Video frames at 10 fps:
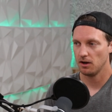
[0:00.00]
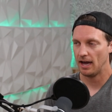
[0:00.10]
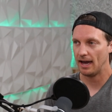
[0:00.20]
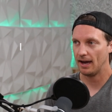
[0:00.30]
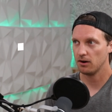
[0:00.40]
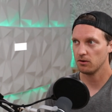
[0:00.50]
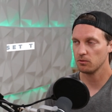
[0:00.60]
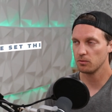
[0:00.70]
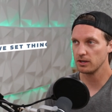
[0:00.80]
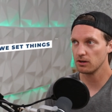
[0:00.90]
how
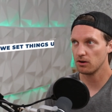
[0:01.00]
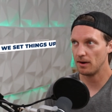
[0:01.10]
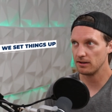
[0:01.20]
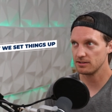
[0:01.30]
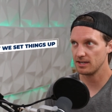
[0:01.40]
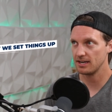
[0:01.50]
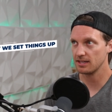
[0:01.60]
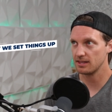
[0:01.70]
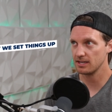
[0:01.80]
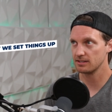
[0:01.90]
we go about
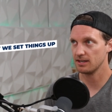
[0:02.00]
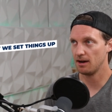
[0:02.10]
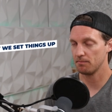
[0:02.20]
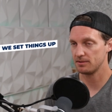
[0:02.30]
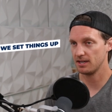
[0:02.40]
setting things up,